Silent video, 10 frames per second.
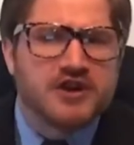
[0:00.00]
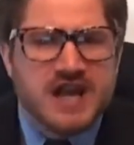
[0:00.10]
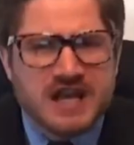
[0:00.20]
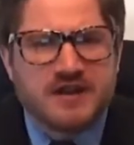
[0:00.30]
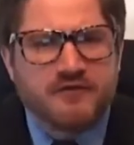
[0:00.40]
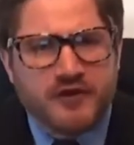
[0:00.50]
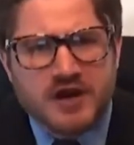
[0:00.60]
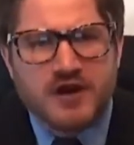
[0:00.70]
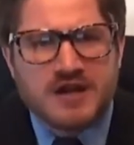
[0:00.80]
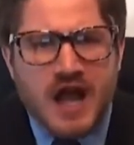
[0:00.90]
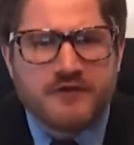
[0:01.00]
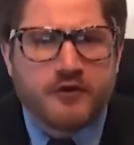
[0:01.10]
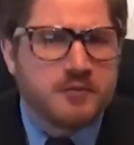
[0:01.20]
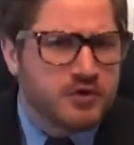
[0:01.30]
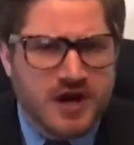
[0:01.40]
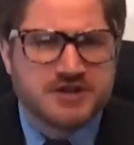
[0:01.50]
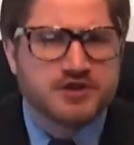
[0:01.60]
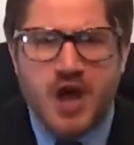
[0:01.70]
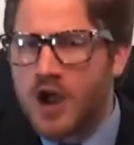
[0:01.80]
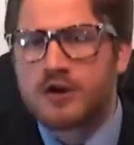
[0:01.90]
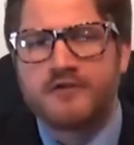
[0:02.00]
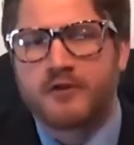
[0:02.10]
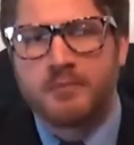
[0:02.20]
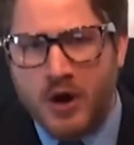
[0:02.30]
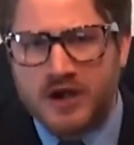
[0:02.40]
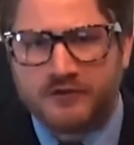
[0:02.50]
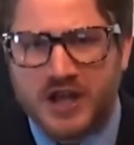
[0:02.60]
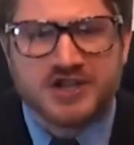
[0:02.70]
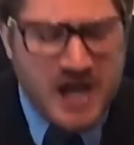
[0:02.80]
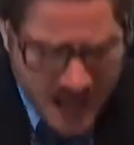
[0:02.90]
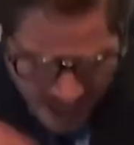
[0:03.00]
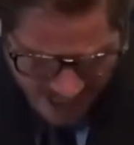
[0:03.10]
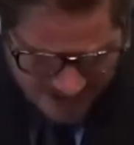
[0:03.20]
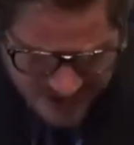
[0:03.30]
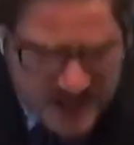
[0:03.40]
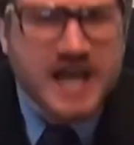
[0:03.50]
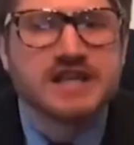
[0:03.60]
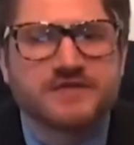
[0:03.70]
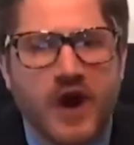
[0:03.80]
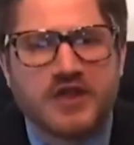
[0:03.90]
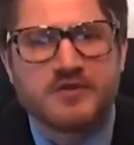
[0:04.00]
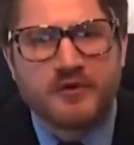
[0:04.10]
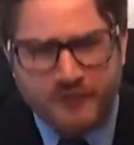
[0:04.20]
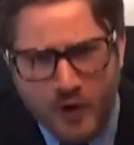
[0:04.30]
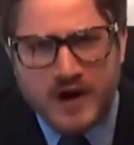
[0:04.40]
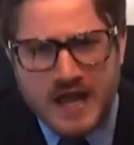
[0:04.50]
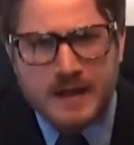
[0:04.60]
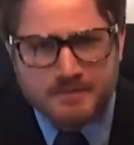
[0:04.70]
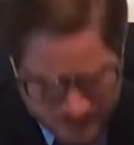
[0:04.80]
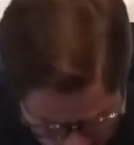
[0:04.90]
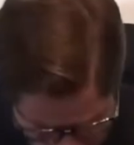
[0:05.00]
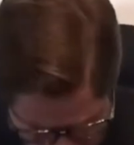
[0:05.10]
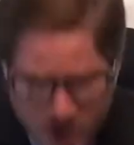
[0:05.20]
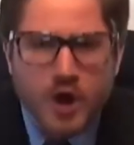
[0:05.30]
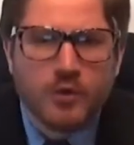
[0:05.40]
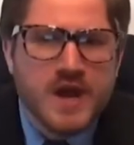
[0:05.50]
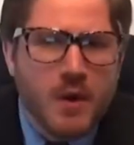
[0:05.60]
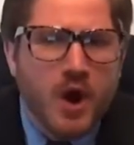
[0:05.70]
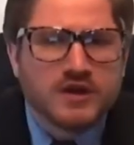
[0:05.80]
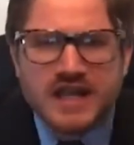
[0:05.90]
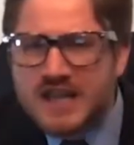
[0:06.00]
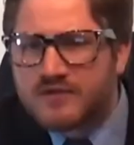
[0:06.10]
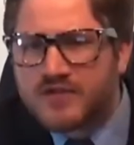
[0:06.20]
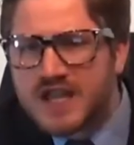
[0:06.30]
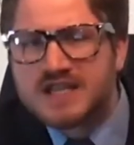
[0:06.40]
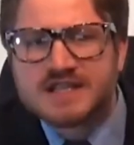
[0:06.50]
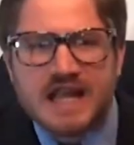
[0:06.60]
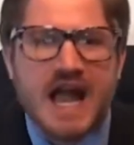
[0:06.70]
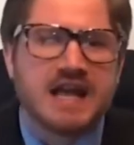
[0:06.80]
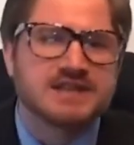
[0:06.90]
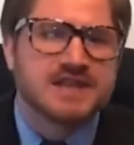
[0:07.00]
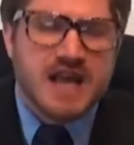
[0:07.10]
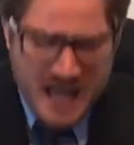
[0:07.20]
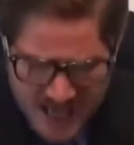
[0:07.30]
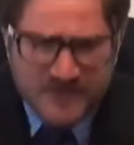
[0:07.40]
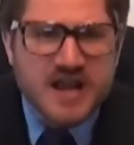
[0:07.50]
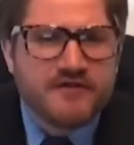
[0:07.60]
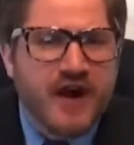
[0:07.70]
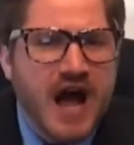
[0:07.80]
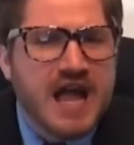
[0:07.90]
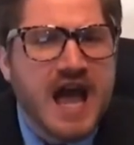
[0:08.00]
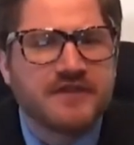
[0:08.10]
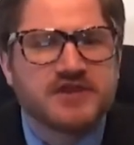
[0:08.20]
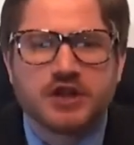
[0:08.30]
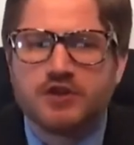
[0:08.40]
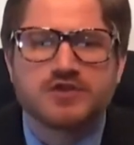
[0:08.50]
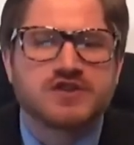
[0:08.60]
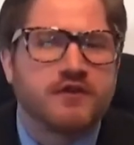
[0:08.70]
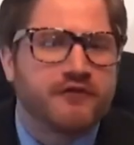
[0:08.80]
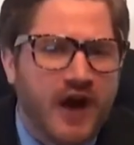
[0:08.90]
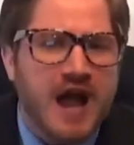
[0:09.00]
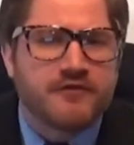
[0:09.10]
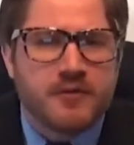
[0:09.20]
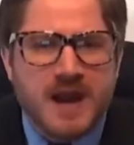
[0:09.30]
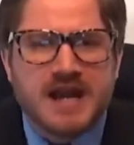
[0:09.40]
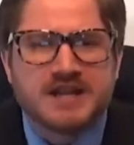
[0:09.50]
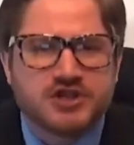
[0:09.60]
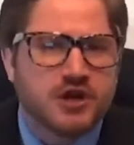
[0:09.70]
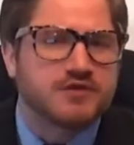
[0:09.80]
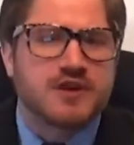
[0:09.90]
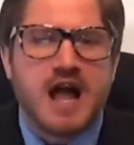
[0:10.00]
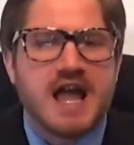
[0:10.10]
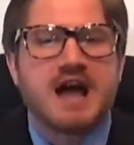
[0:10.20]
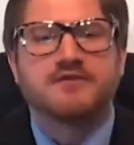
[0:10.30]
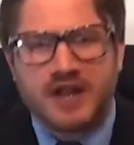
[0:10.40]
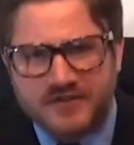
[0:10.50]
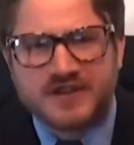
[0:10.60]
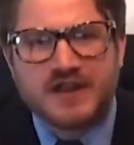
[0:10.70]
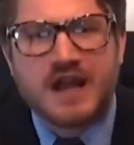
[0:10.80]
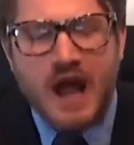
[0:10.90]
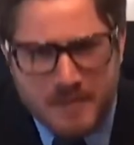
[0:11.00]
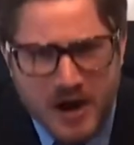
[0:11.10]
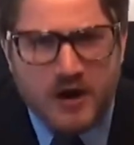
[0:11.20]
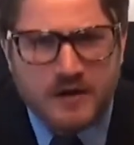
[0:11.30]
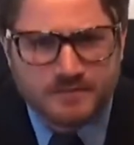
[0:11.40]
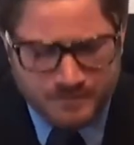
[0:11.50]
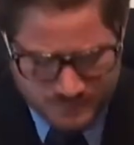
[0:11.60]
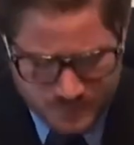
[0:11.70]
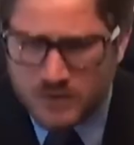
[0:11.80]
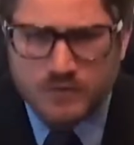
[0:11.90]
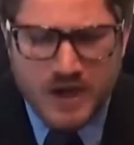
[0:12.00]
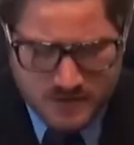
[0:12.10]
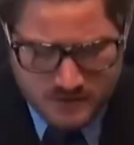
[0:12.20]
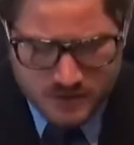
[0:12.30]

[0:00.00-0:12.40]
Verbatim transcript: hid in fear at night from creatures hungry for pony flesh, as did his father before him. We won't leave these lands, even if I have to lose the five remaining children I have left to the Chimera. Wait,